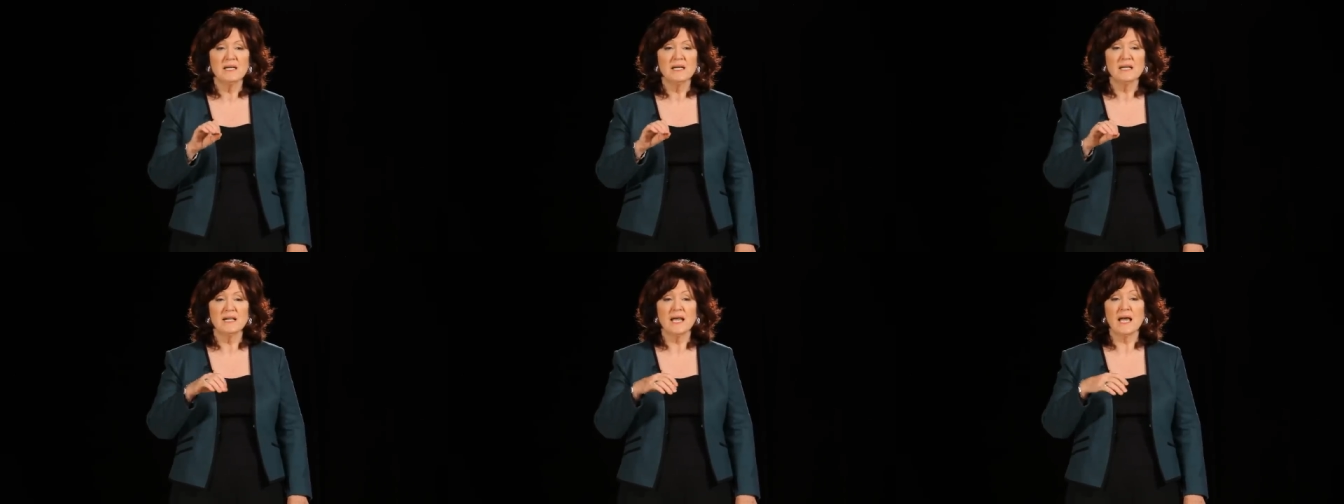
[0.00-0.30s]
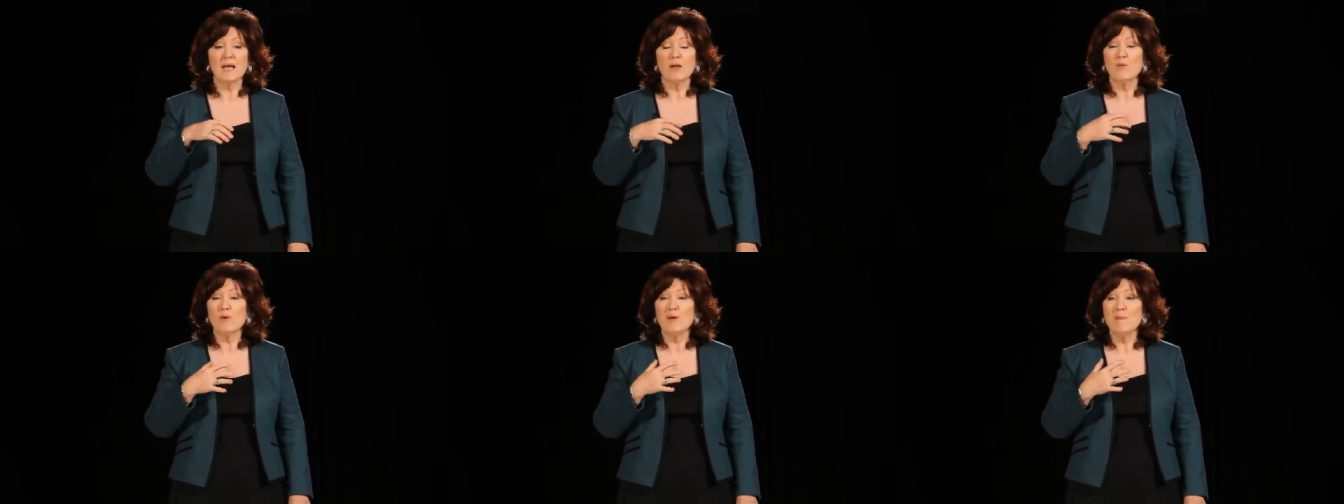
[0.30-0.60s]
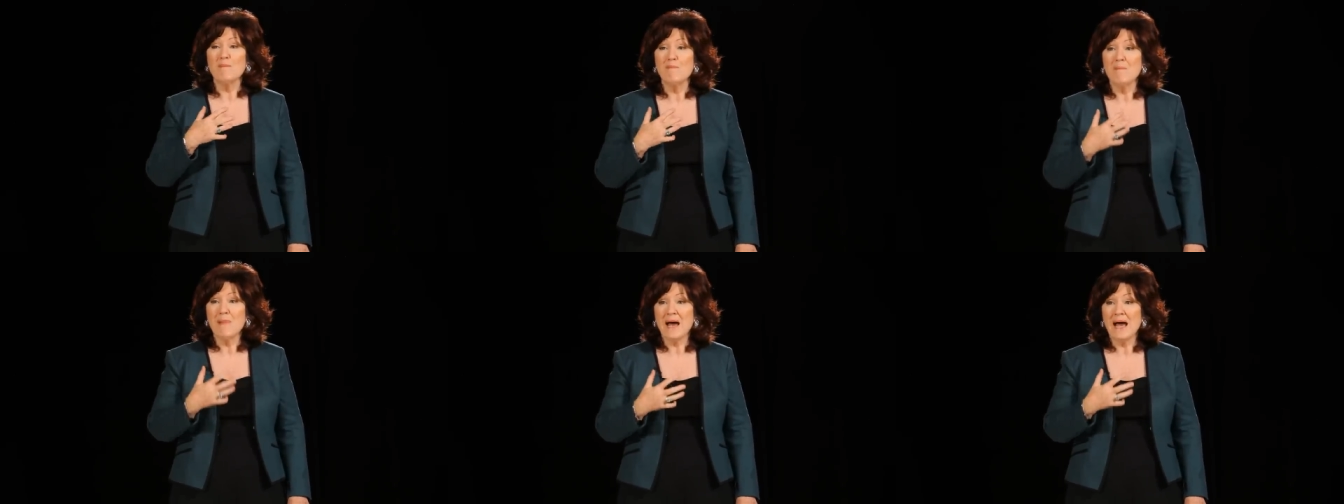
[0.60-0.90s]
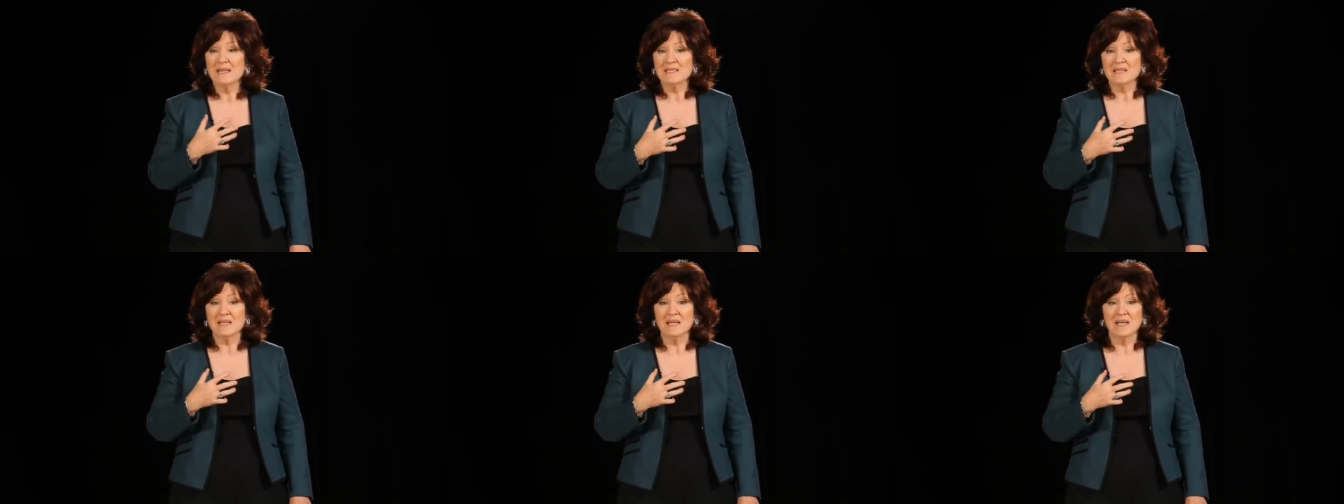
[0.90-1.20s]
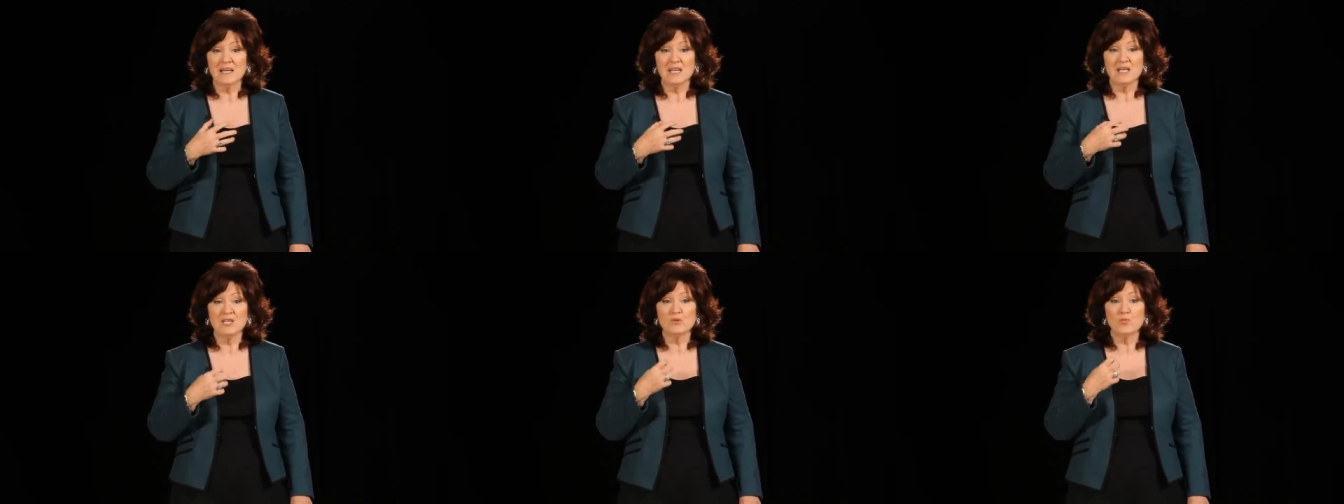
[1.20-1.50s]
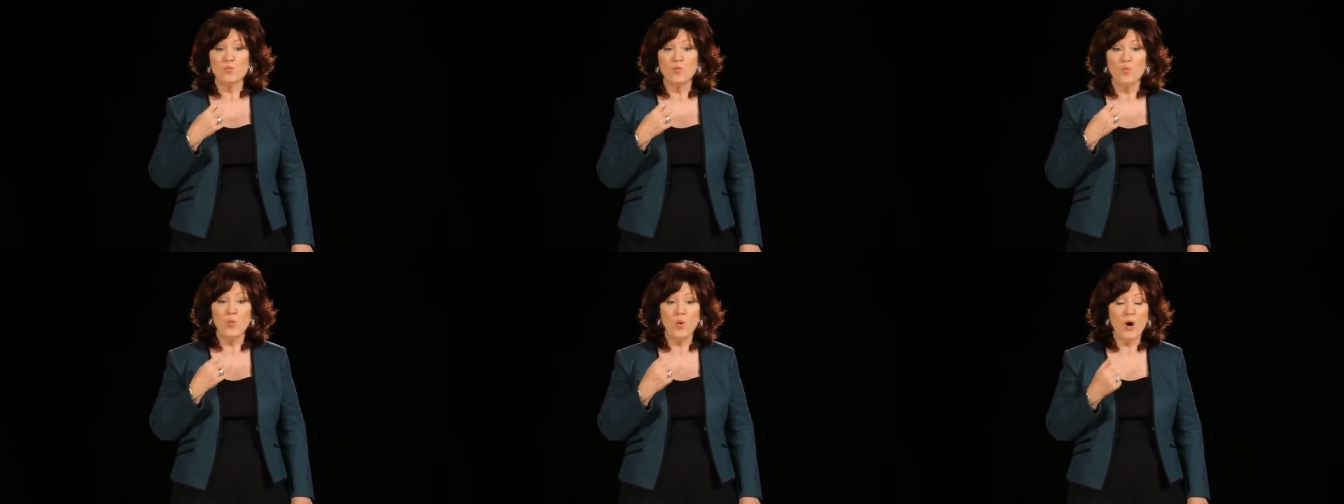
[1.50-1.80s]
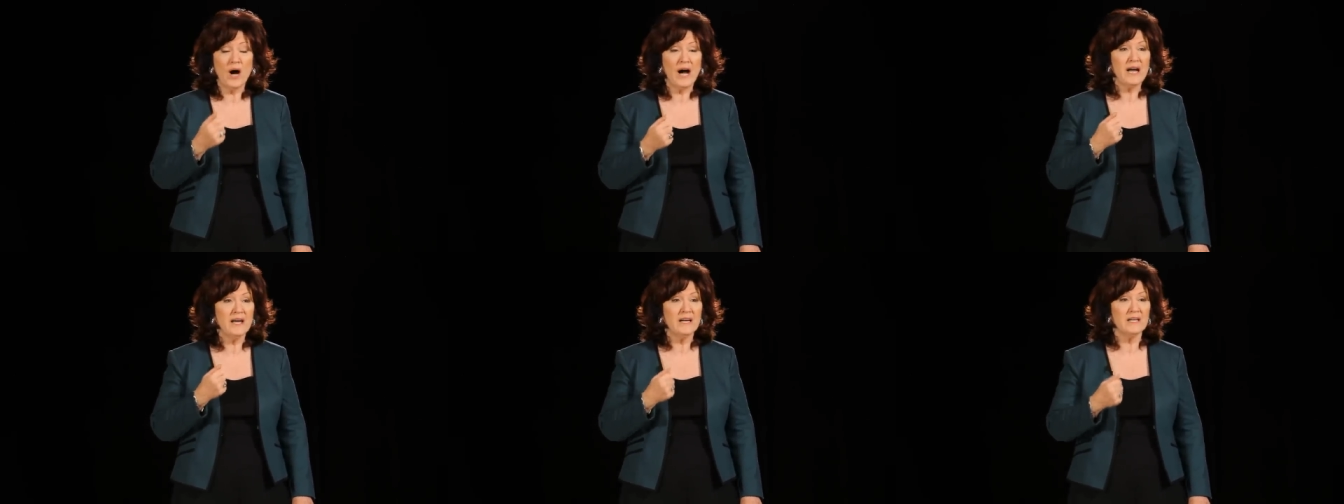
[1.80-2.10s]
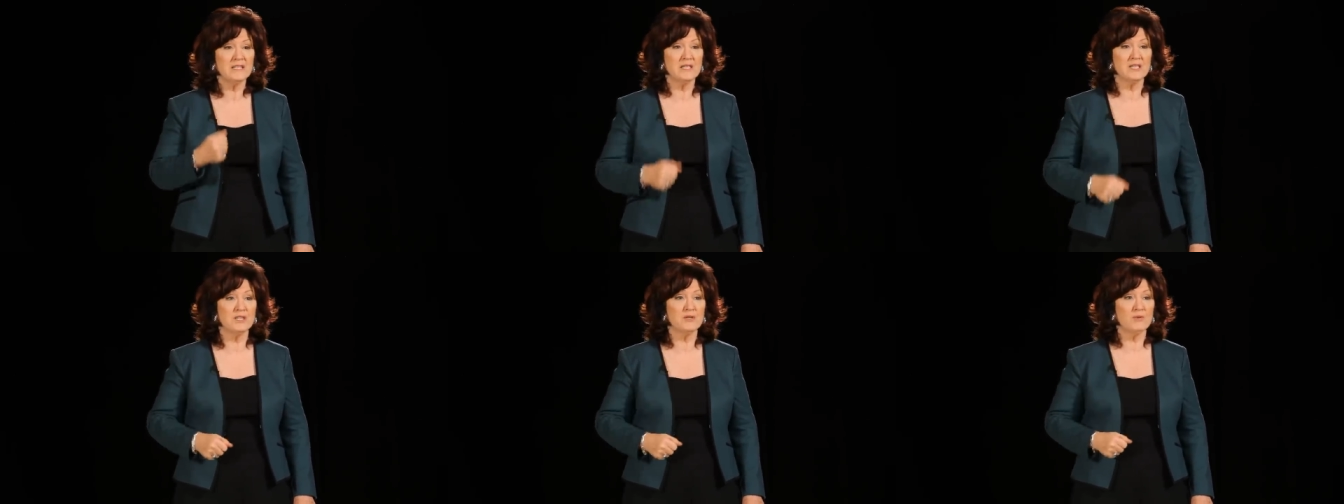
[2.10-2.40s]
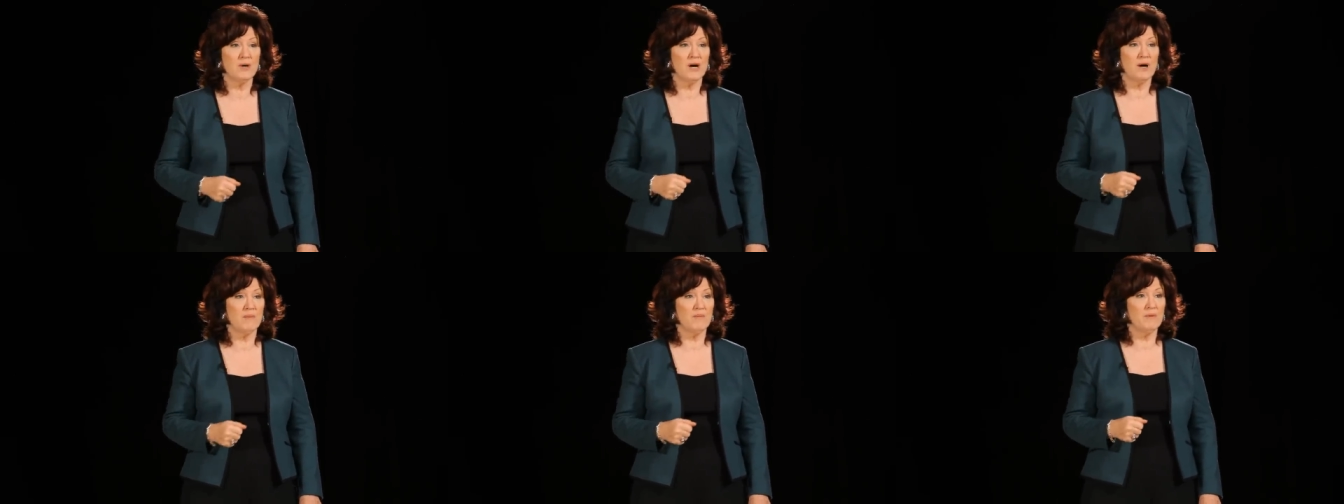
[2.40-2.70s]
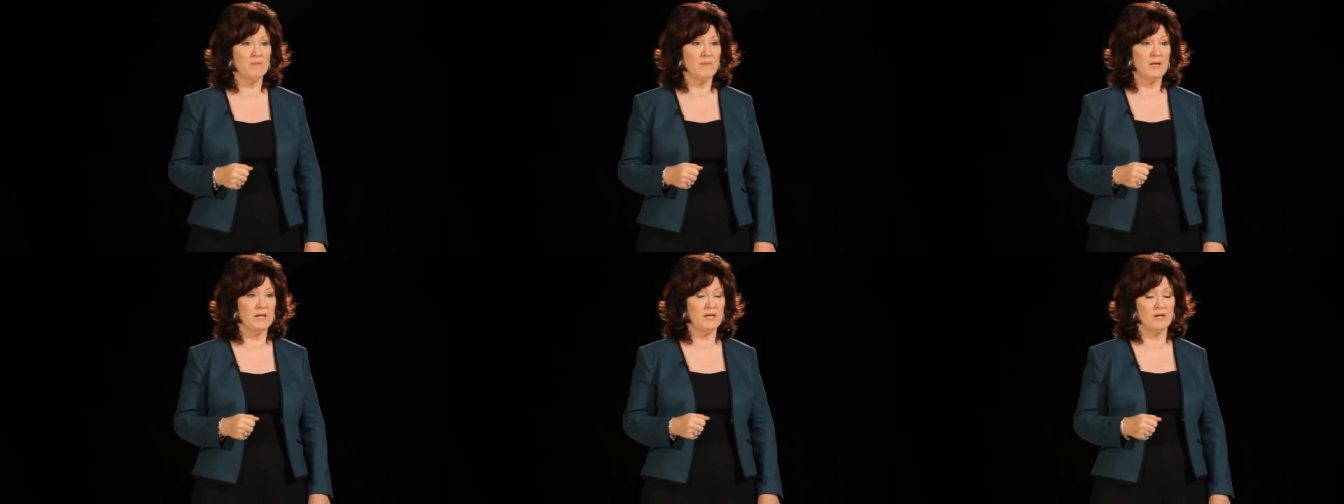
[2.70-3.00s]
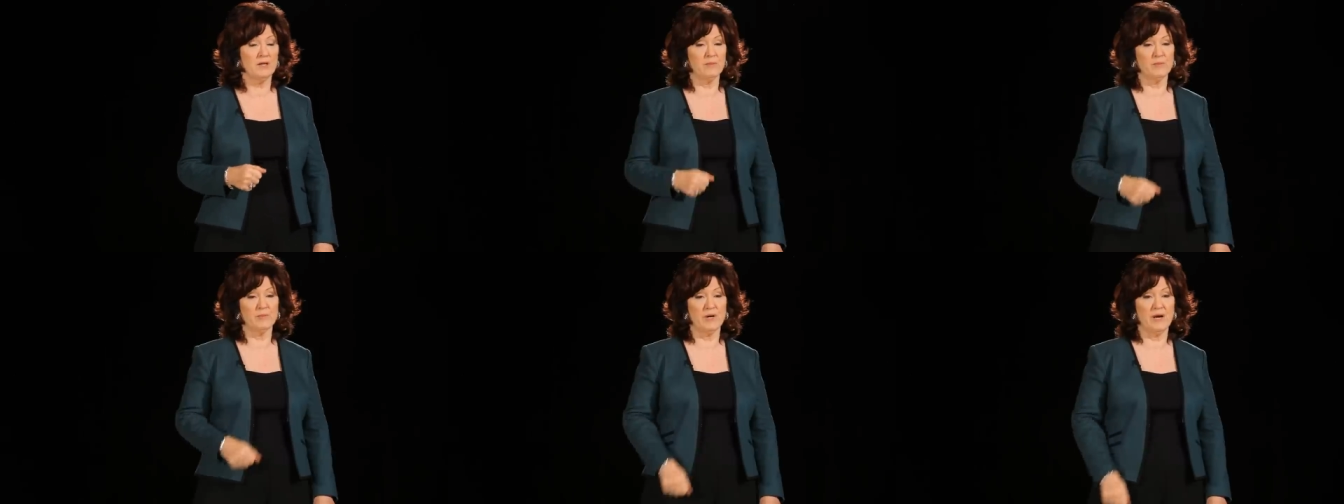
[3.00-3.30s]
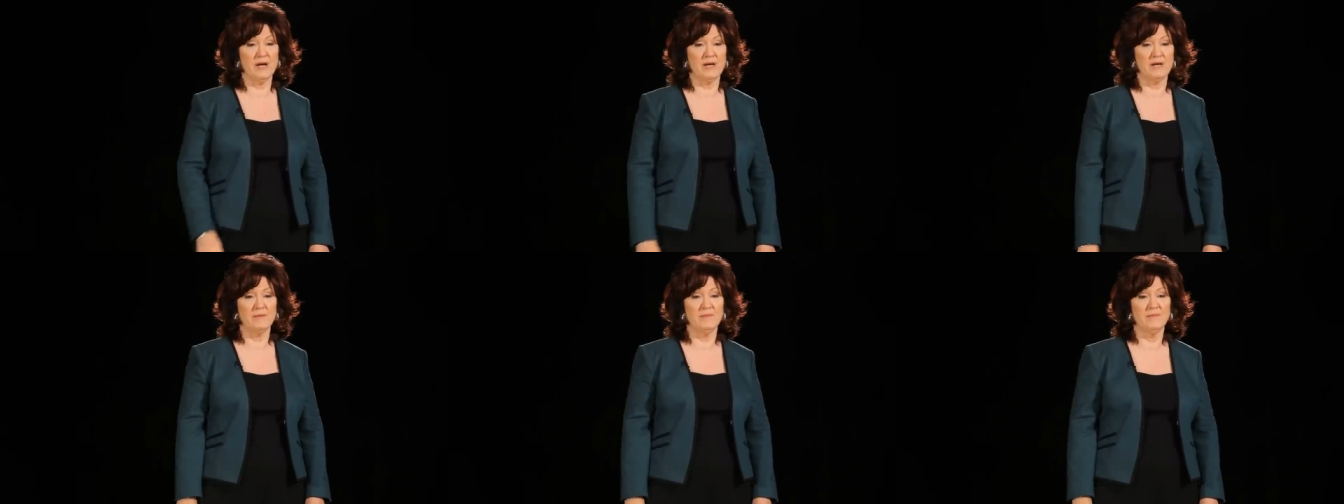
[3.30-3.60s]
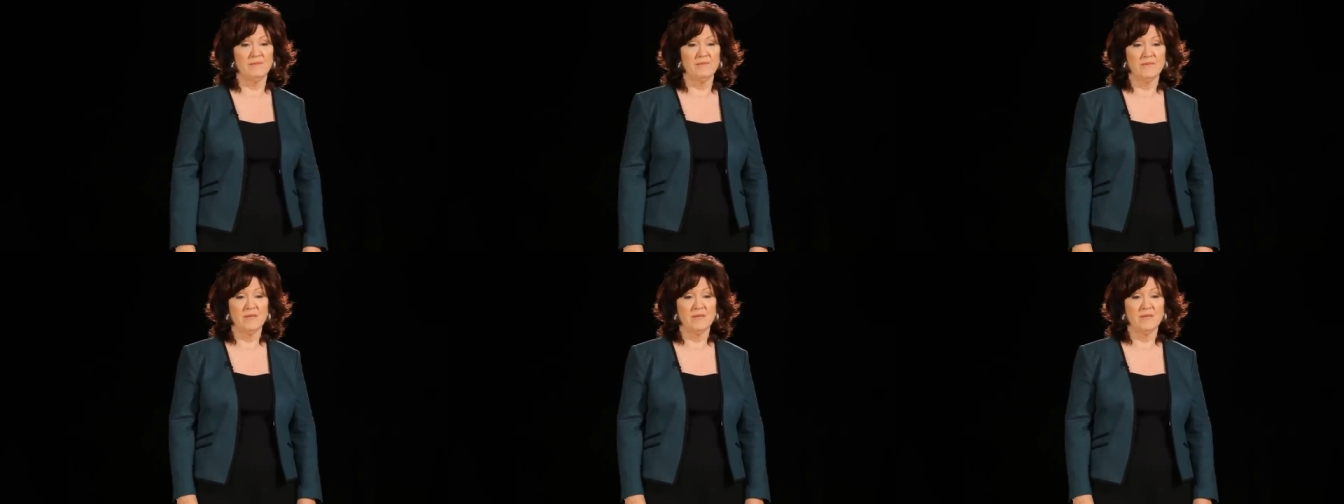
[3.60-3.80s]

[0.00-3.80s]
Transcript: like we matter is wired into our mammalian brain.